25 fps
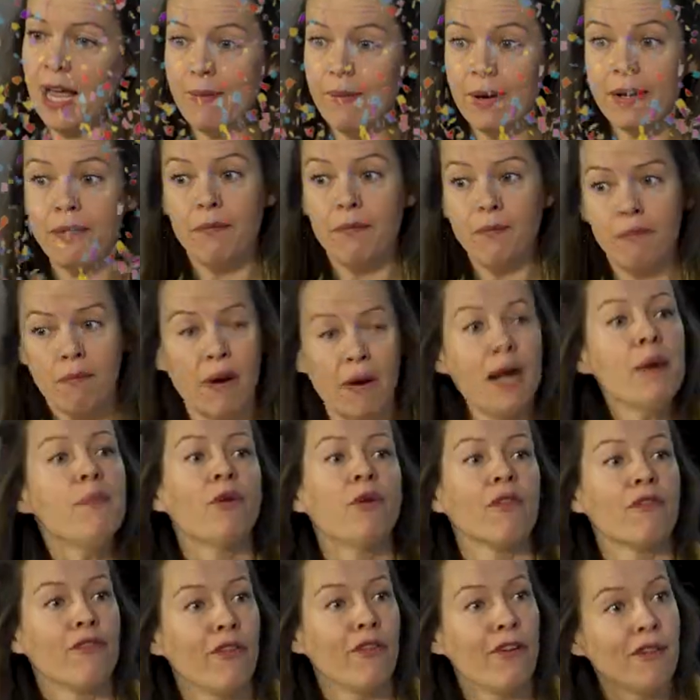I mean, my
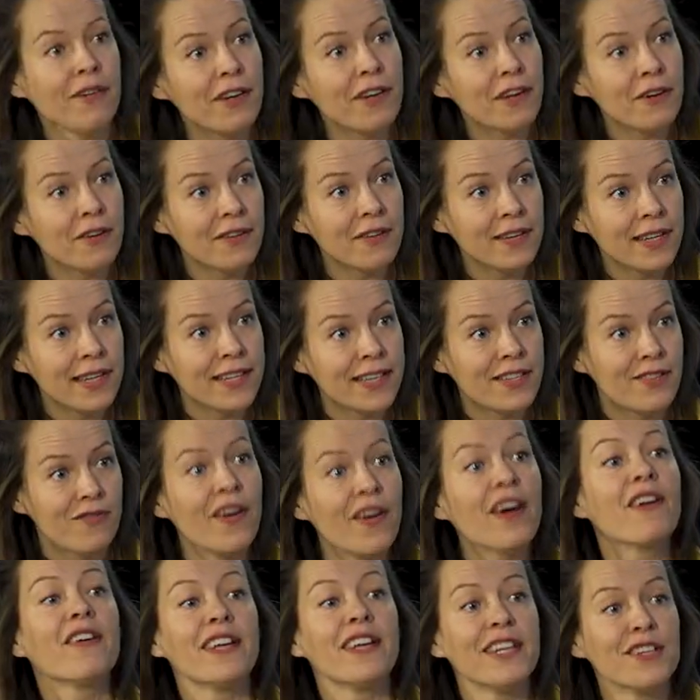portfolio is
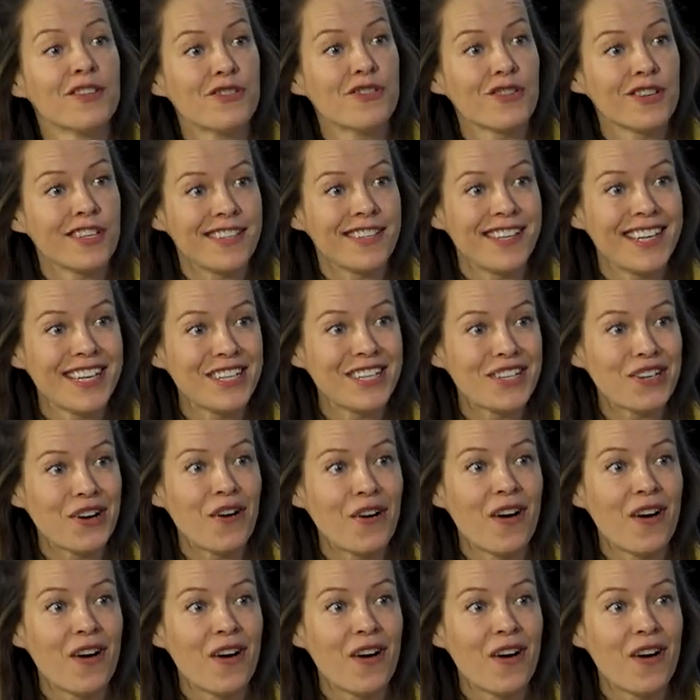very interesting. So